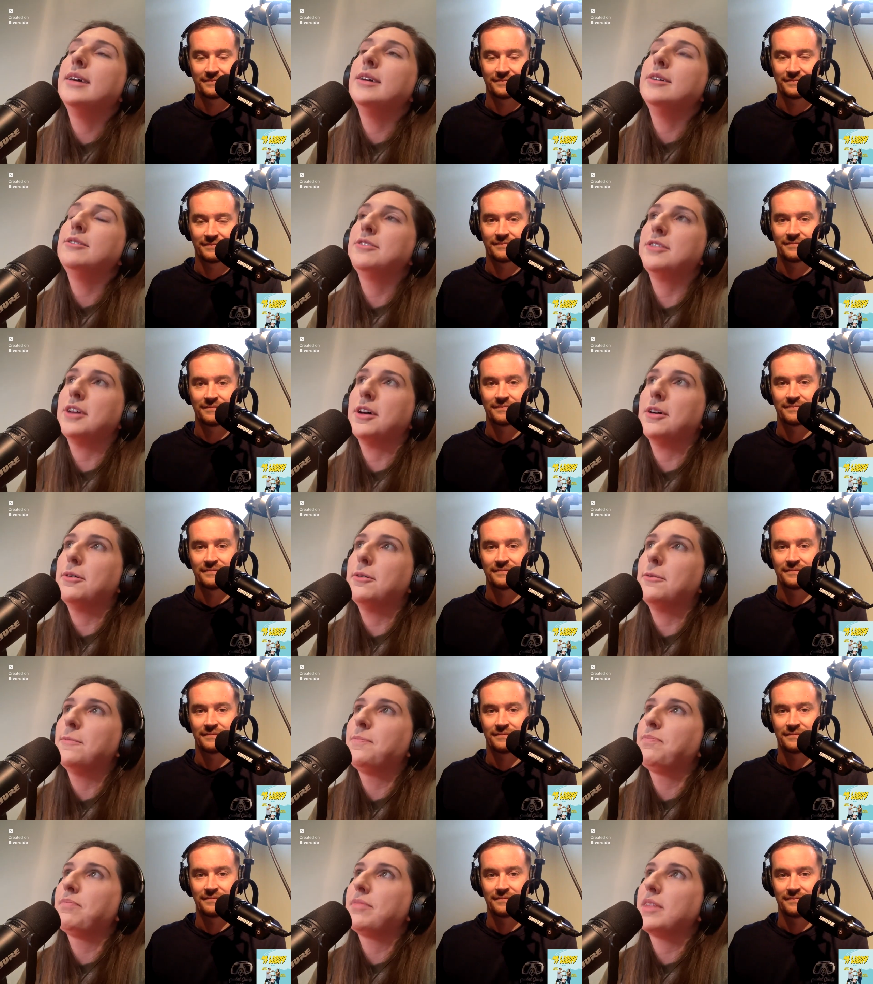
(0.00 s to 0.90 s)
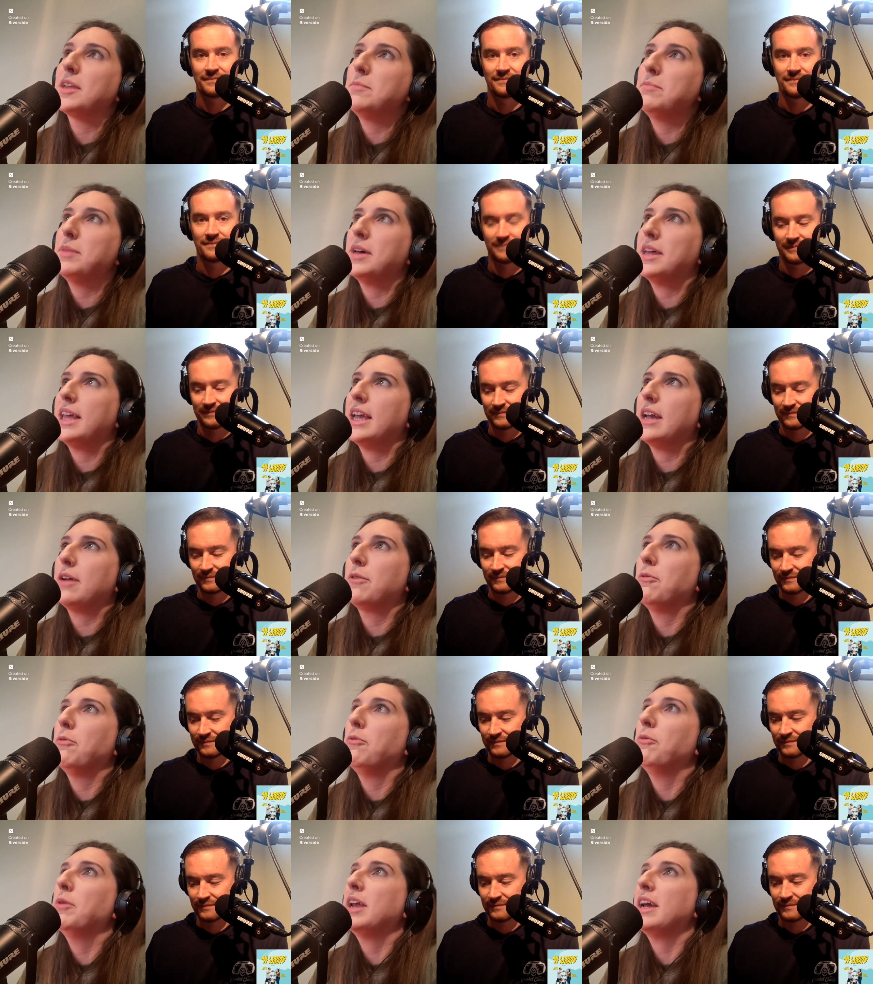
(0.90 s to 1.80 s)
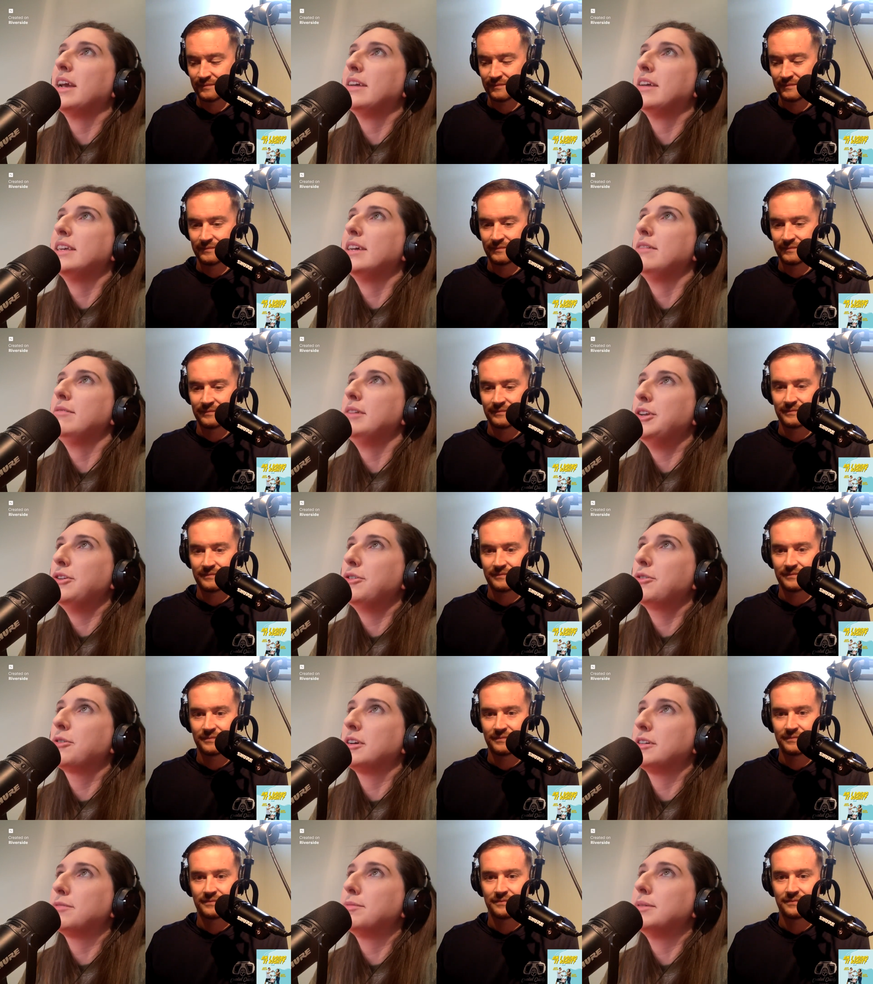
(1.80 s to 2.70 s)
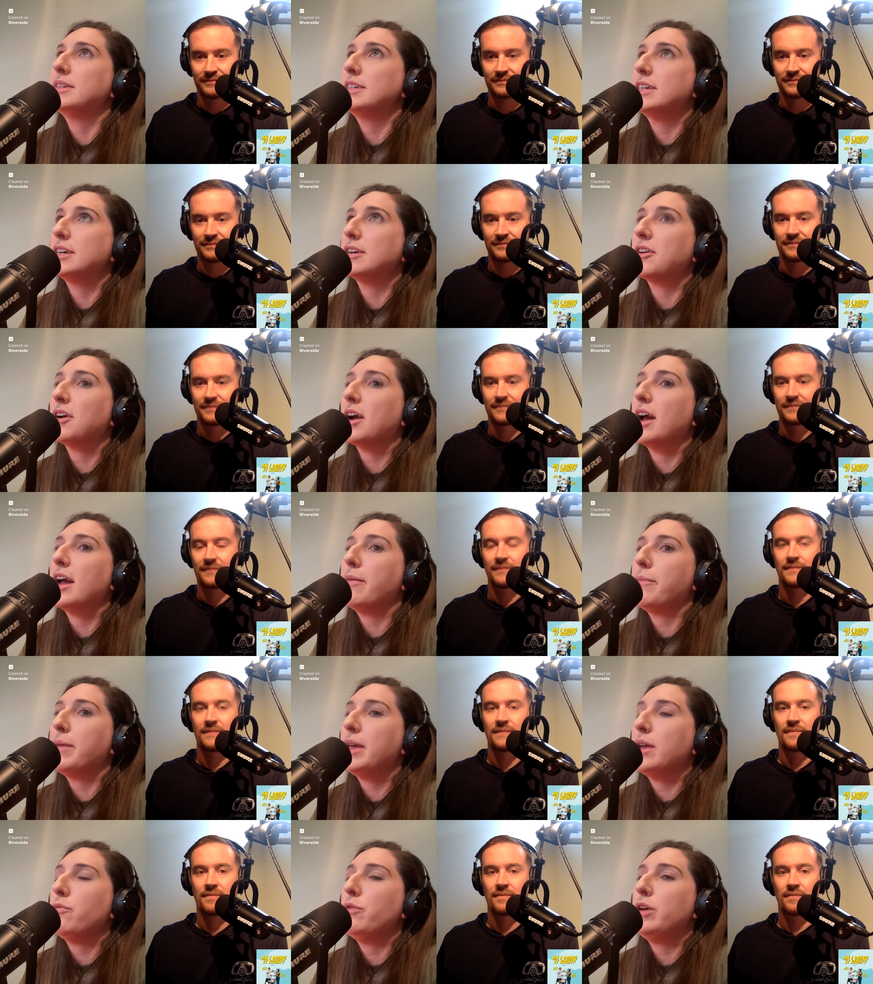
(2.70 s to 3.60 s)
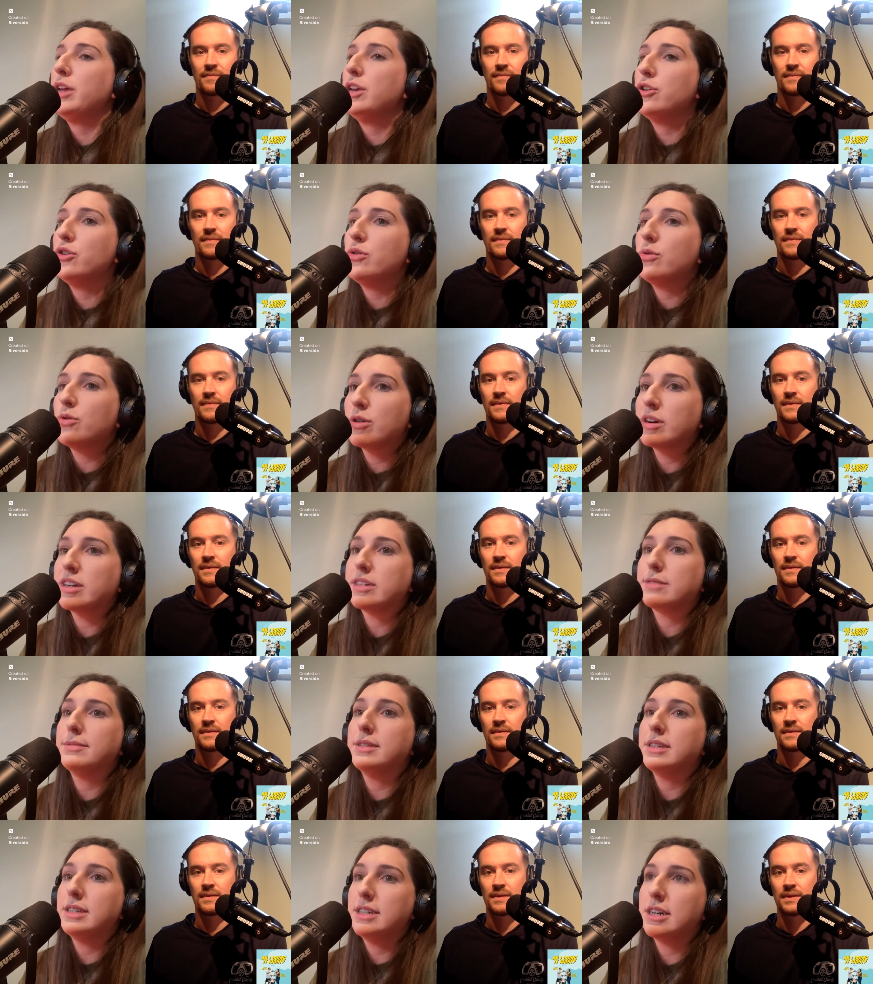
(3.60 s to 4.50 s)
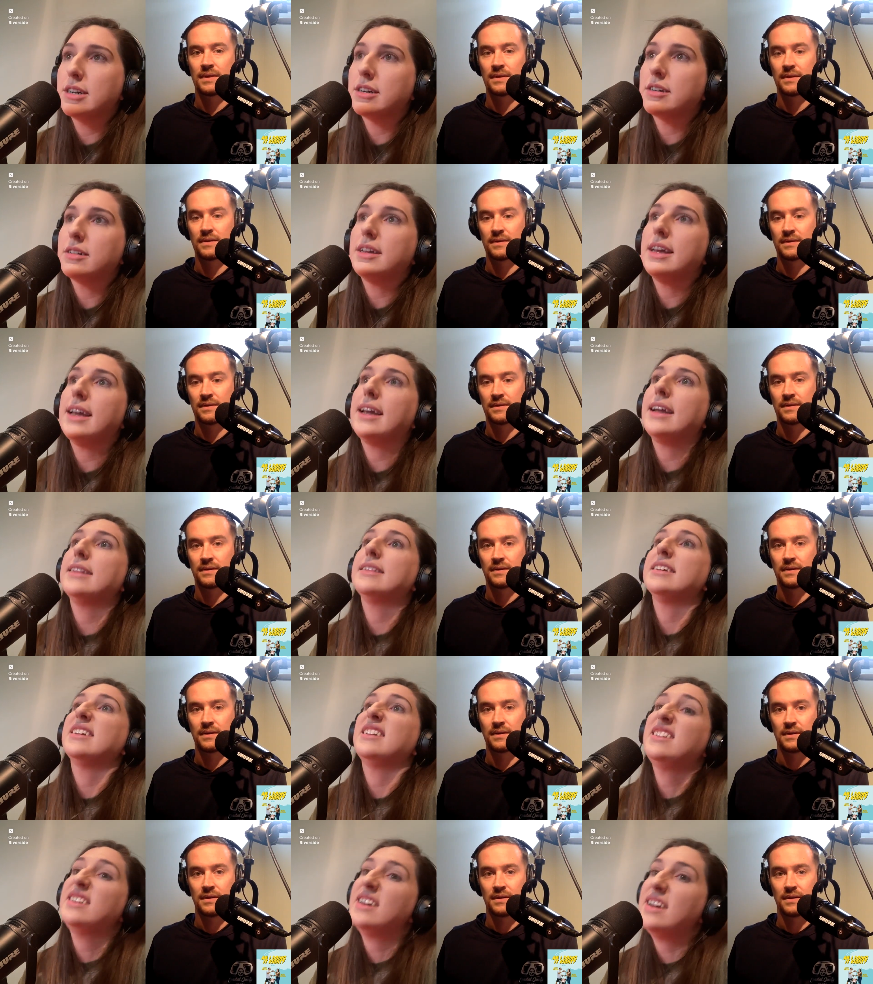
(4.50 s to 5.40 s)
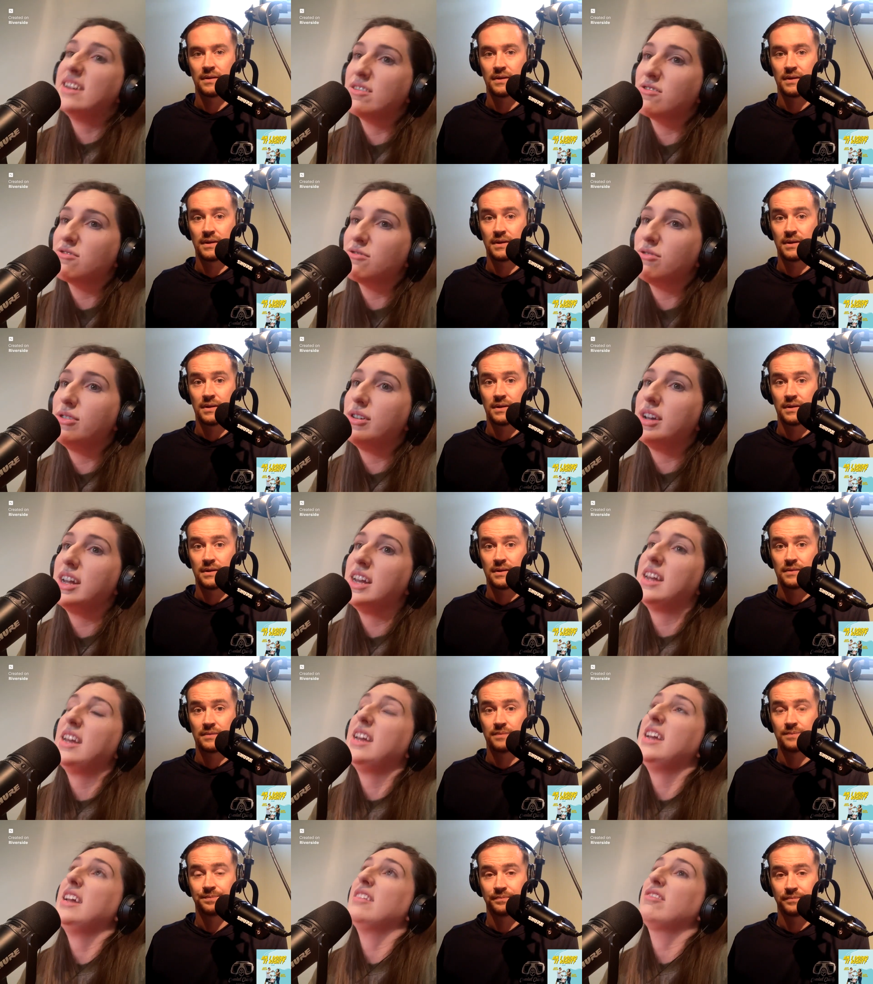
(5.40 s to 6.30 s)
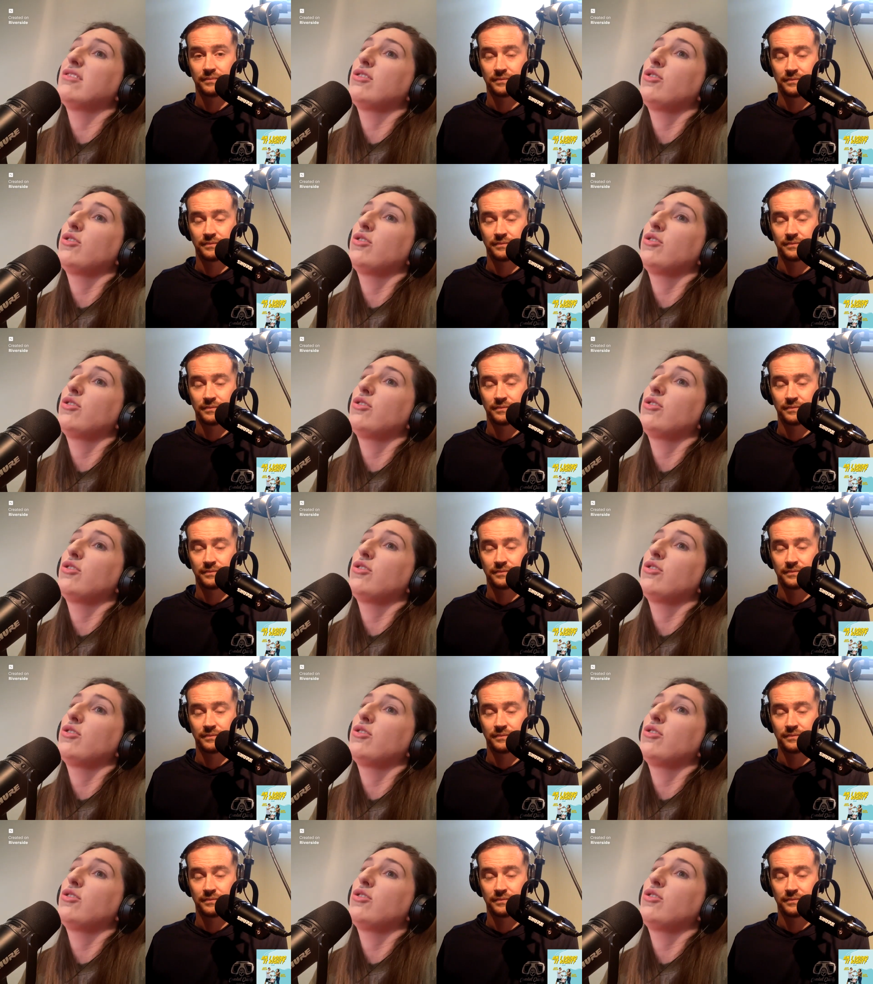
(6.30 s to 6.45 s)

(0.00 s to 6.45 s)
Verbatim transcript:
Speaker 1: So, but like when I say we do Christmas dinner, I mean we do Christmas dinner. Like it's a tenderloin, it's